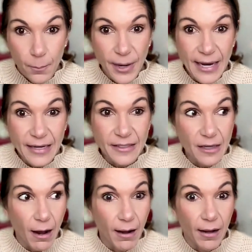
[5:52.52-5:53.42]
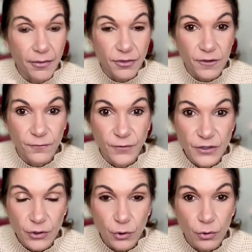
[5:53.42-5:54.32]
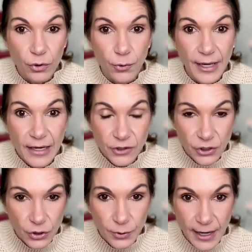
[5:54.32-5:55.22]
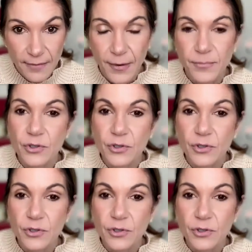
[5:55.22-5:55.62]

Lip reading: based on the physical location you gave them.